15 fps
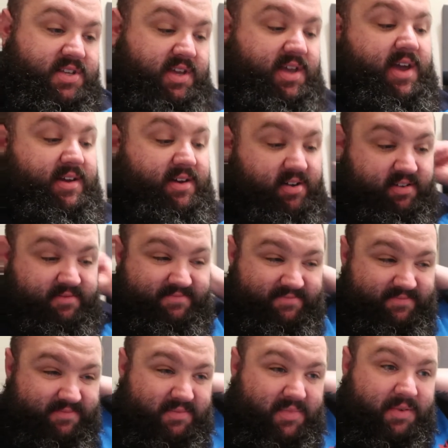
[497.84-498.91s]
So yeah, I'm,
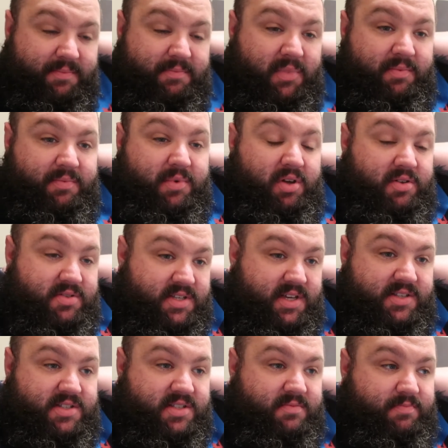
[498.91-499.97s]
my, my
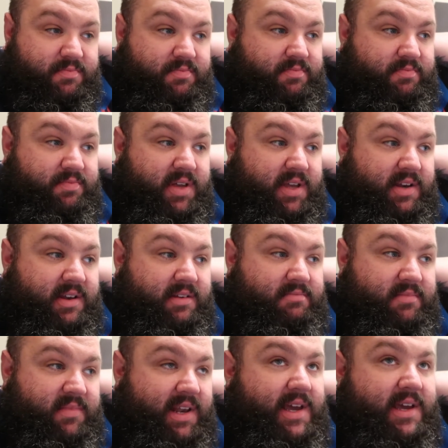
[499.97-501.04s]
content's
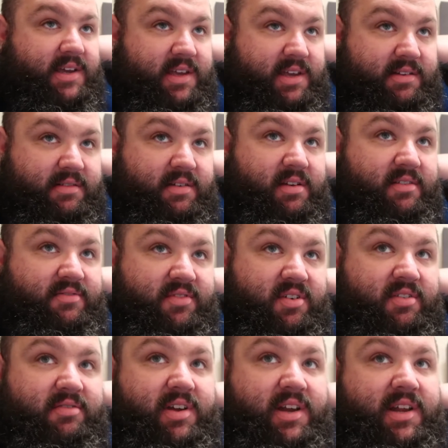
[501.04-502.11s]
been lacking. I've
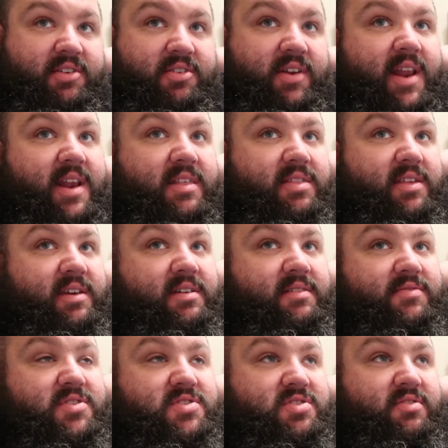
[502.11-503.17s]
not really done anything
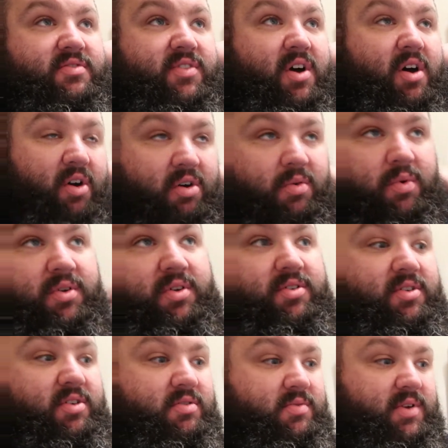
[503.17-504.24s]
of the stuff that I
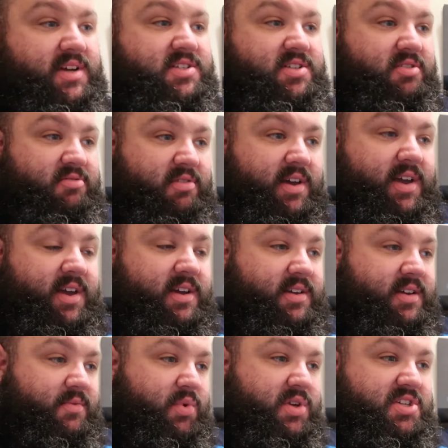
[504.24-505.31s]
want to do as a
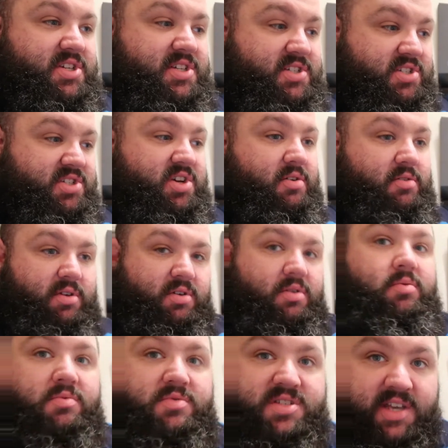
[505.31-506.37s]
creator, which is show
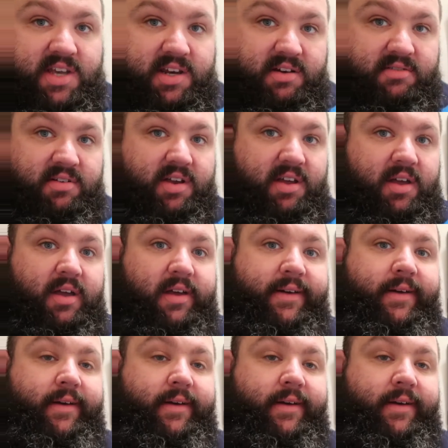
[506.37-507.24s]
you scenery,